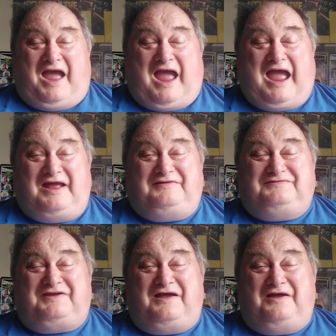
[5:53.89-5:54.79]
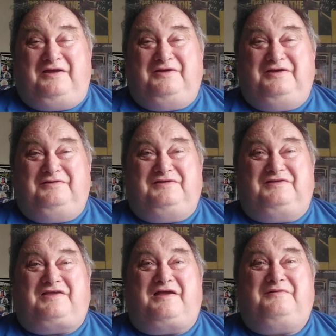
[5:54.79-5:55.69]
and
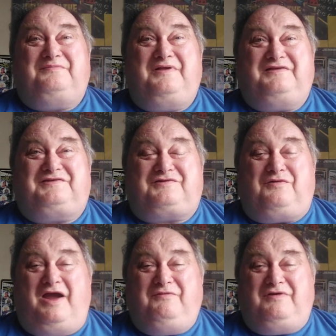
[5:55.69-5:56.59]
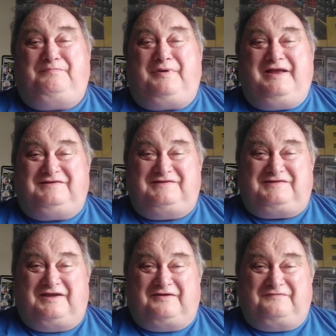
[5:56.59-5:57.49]
it's quite
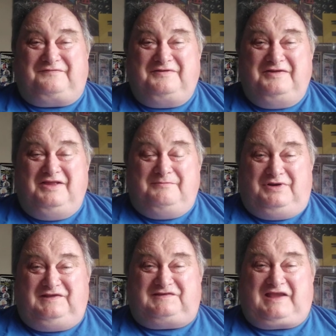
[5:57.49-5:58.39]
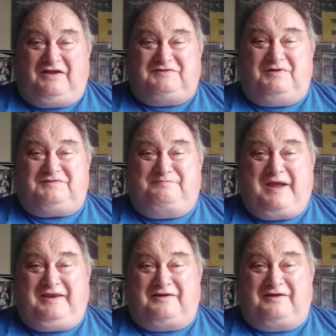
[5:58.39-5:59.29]
repetitive, but it sounds much
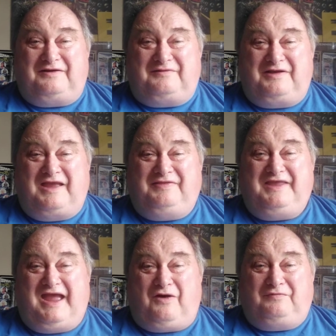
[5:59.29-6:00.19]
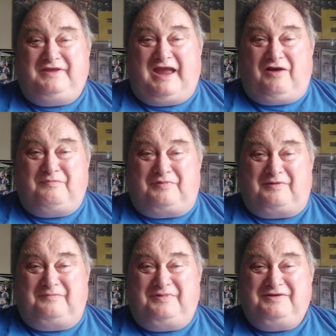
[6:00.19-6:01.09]
better on the
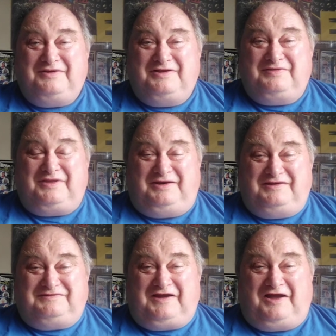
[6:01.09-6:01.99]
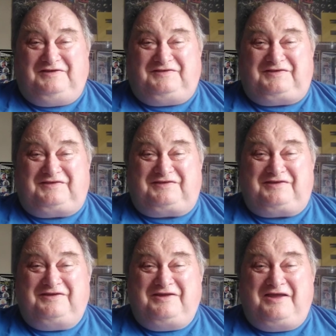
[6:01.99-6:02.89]
album than it does